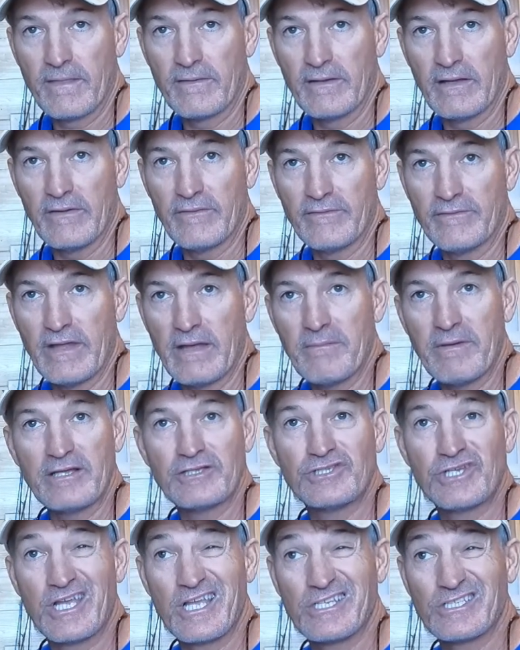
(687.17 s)
Now, that may
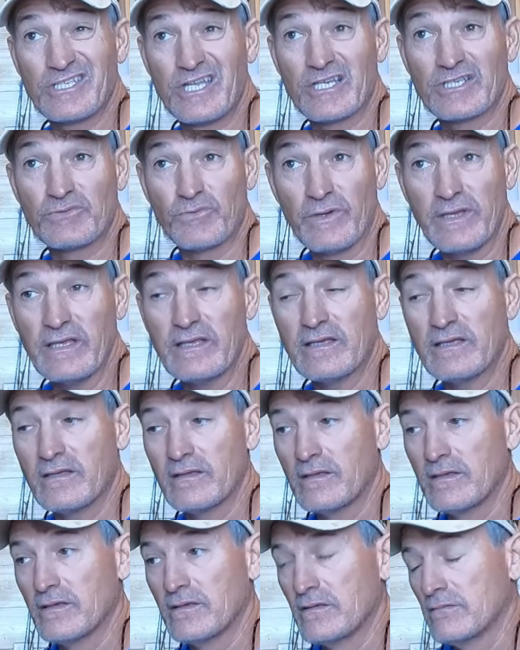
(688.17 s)
change next week,
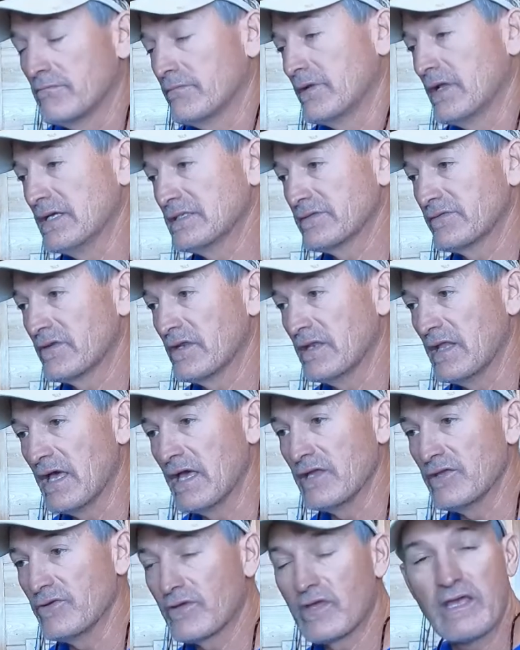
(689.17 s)
but as of
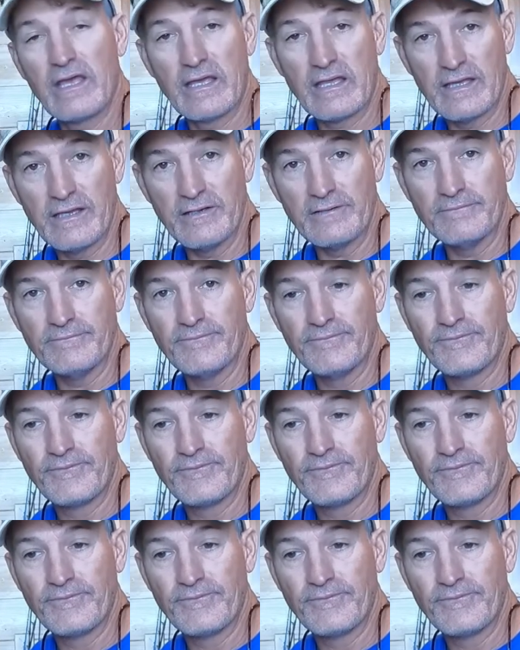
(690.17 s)
today, you can't get them.